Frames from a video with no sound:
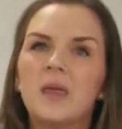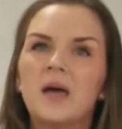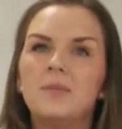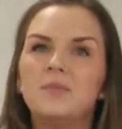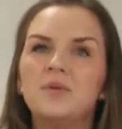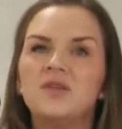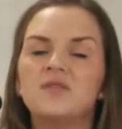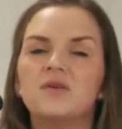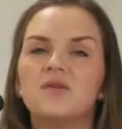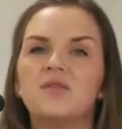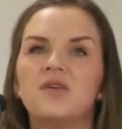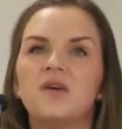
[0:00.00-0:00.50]
I
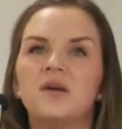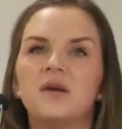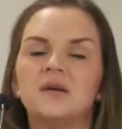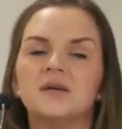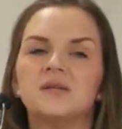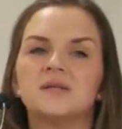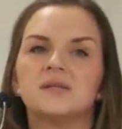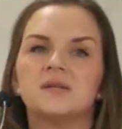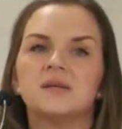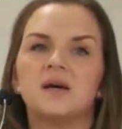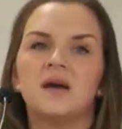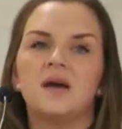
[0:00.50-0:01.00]
mean, the thing
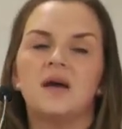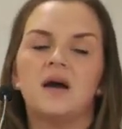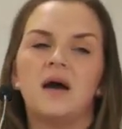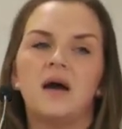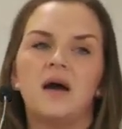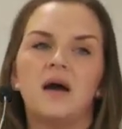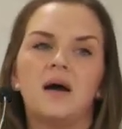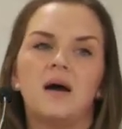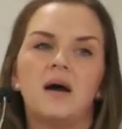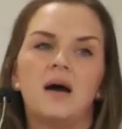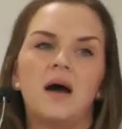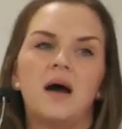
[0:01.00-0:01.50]
is,
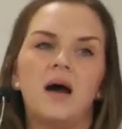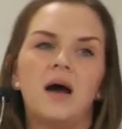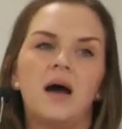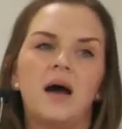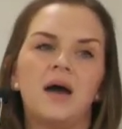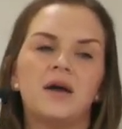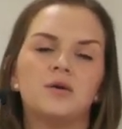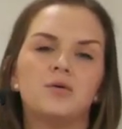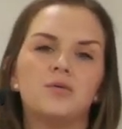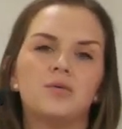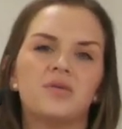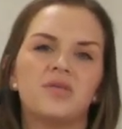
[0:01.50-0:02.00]

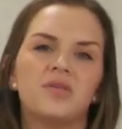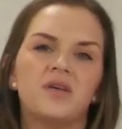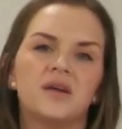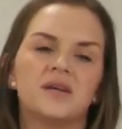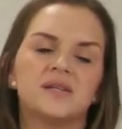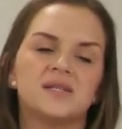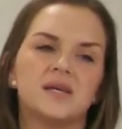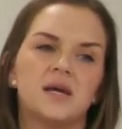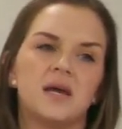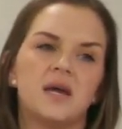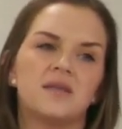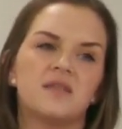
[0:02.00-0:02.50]
I don't think
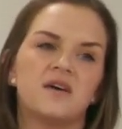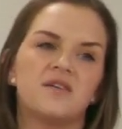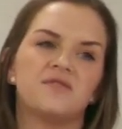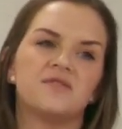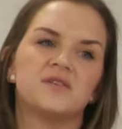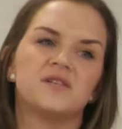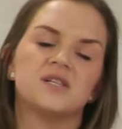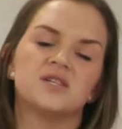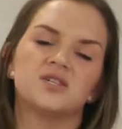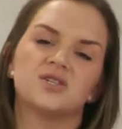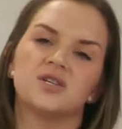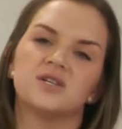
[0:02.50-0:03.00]
saying that
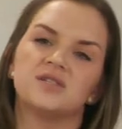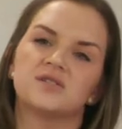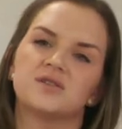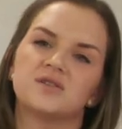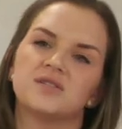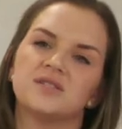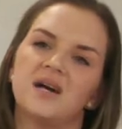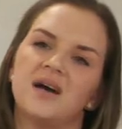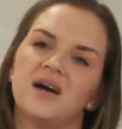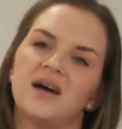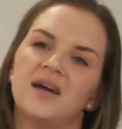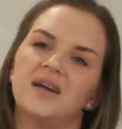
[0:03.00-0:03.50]
physicians are
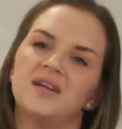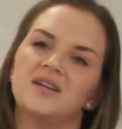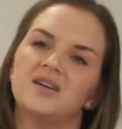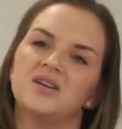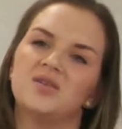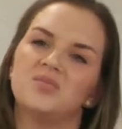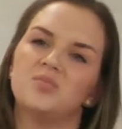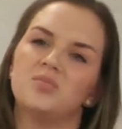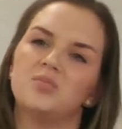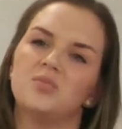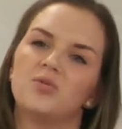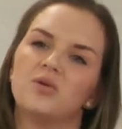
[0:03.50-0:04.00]
tied in